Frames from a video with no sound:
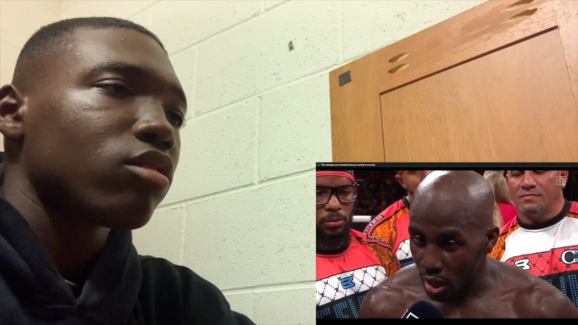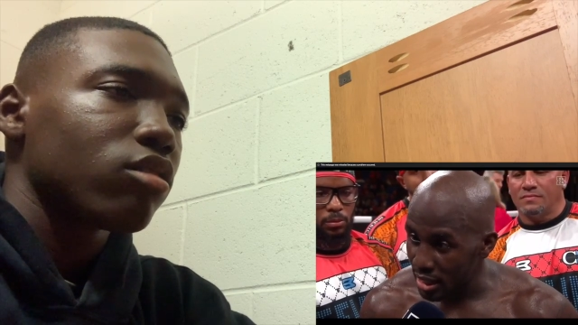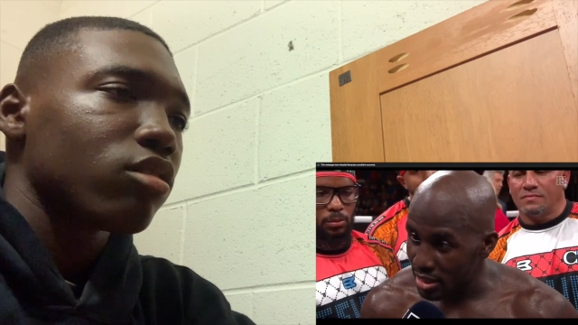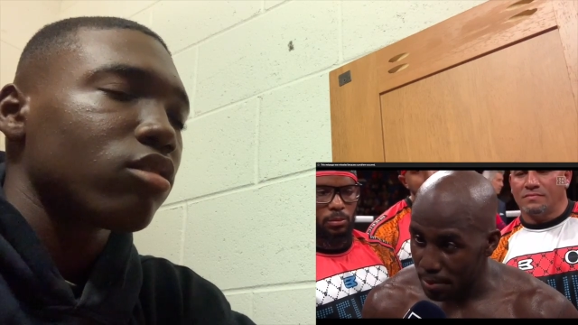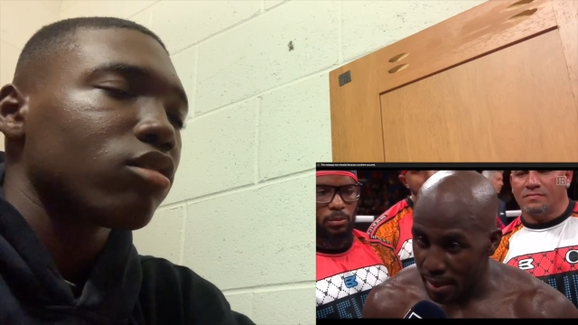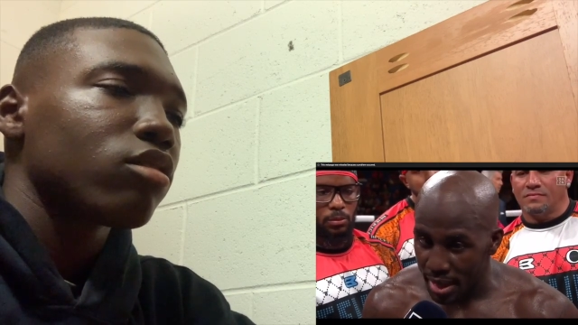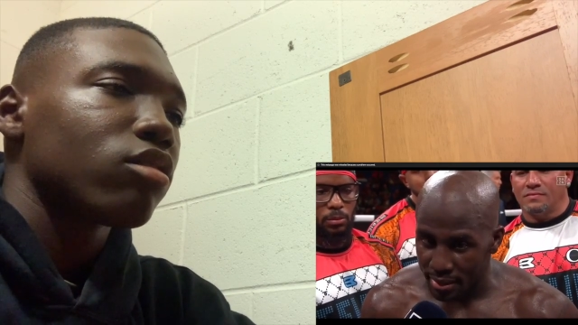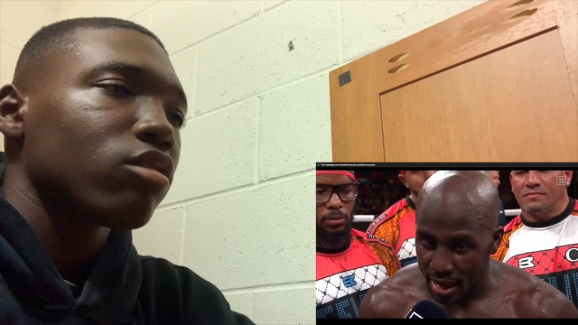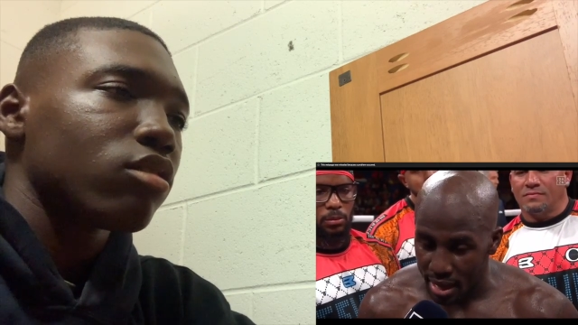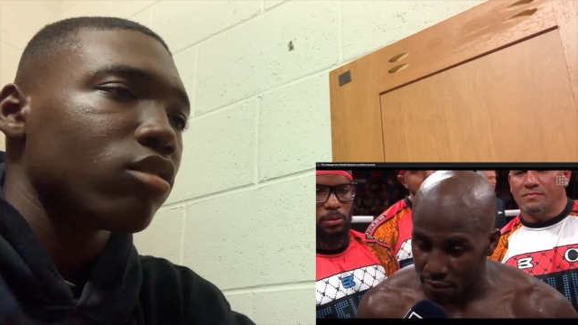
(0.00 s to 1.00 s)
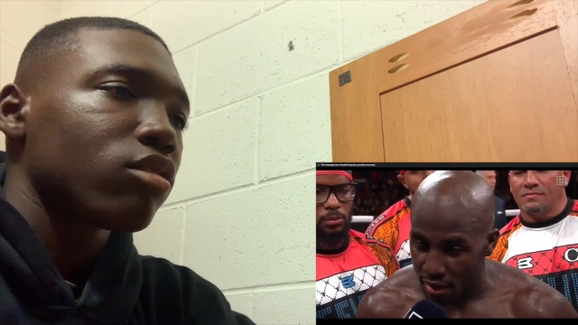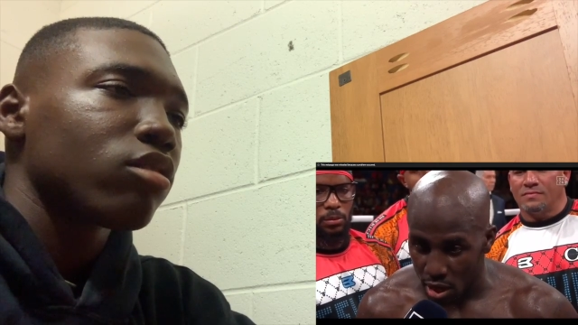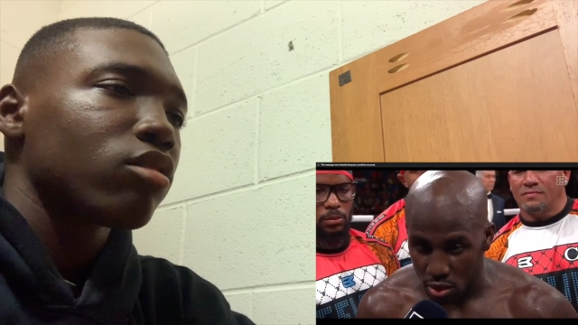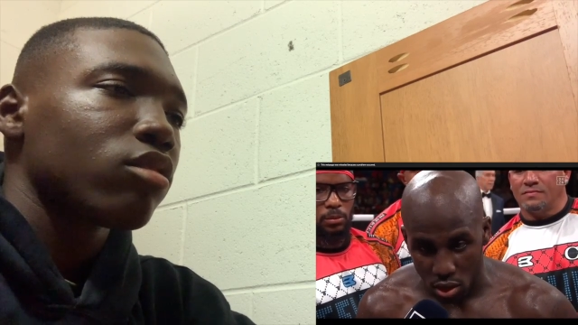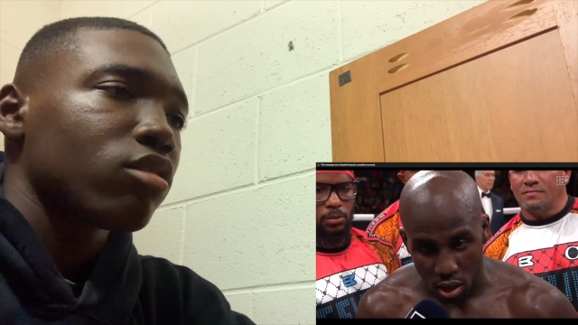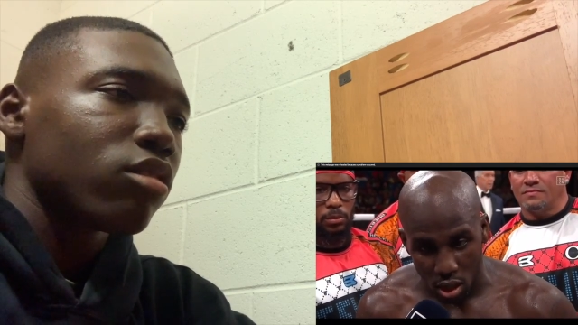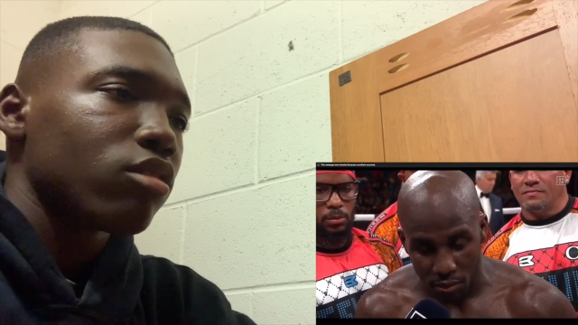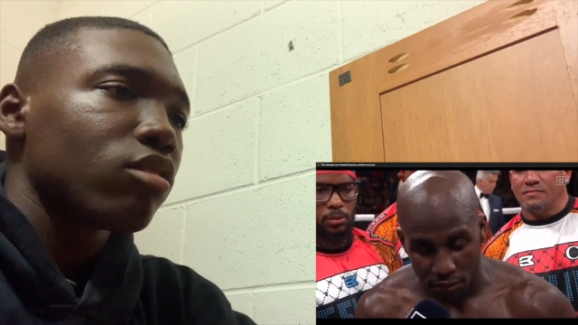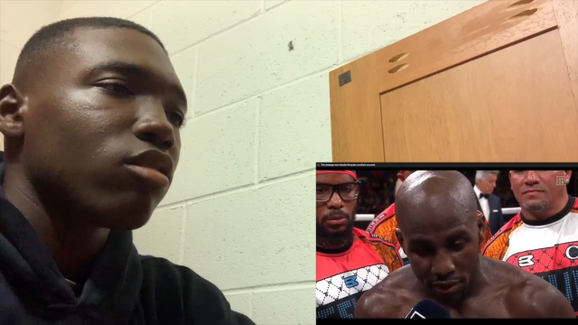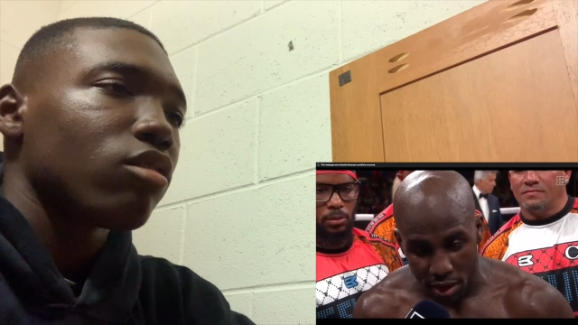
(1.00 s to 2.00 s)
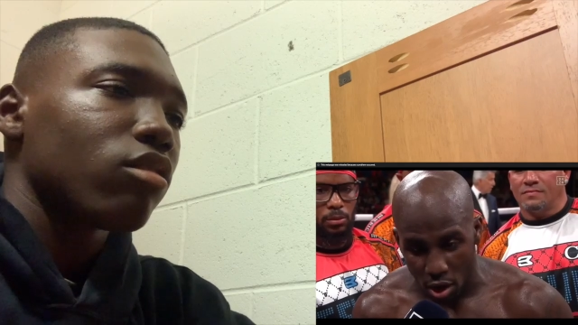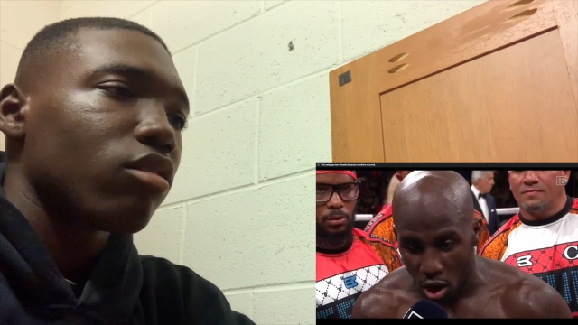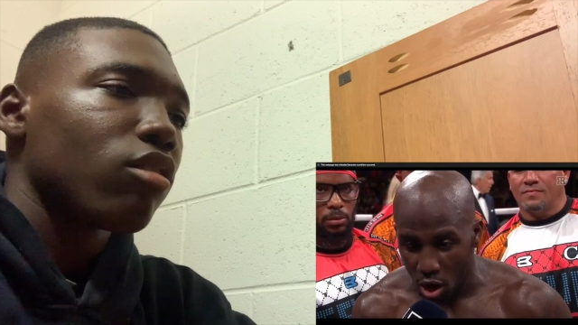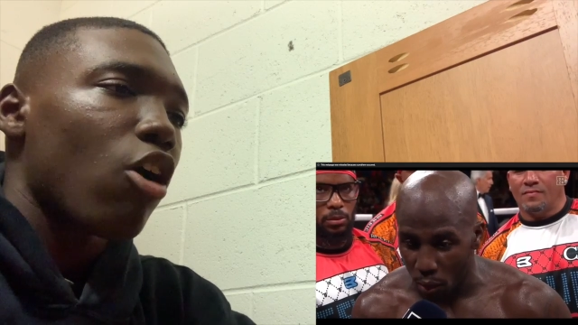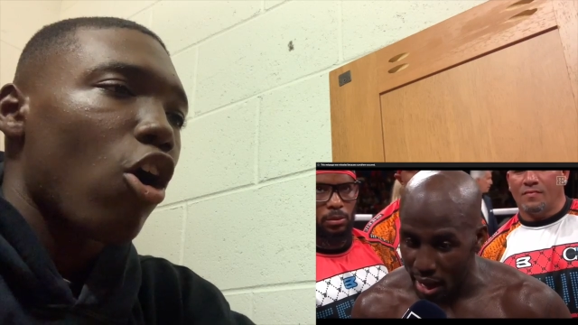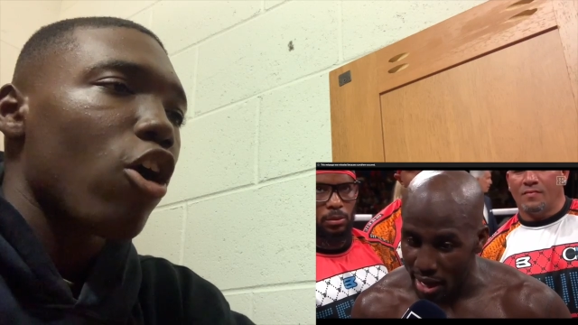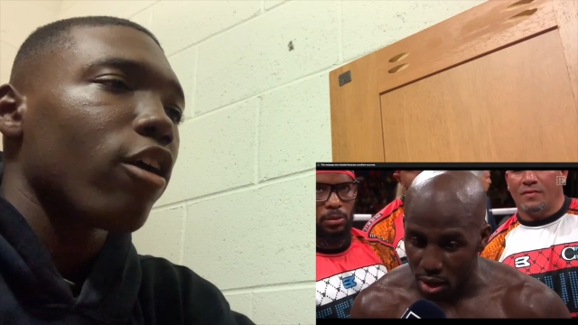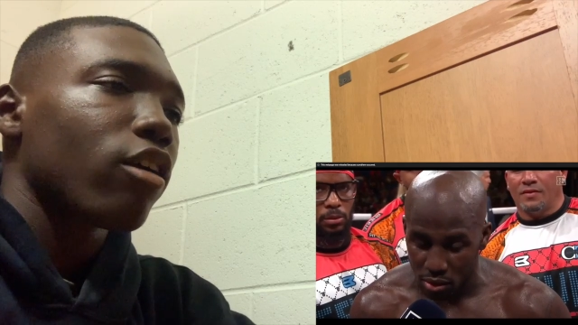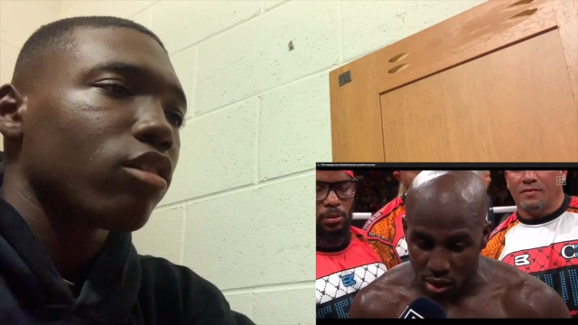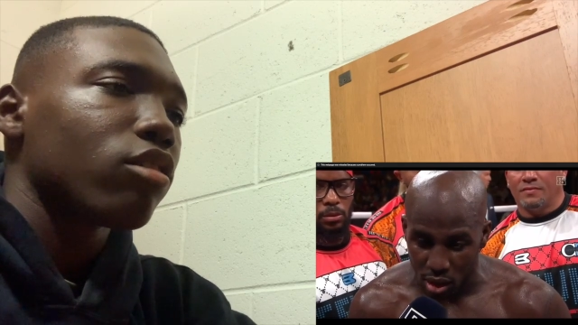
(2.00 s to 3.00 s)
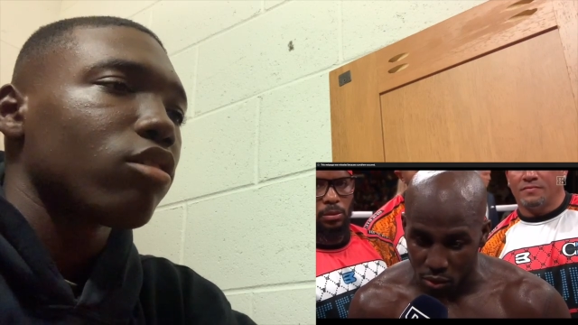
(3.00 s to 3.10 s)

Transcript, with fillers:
Speaker 1: against men that hit very um very hard, hard. with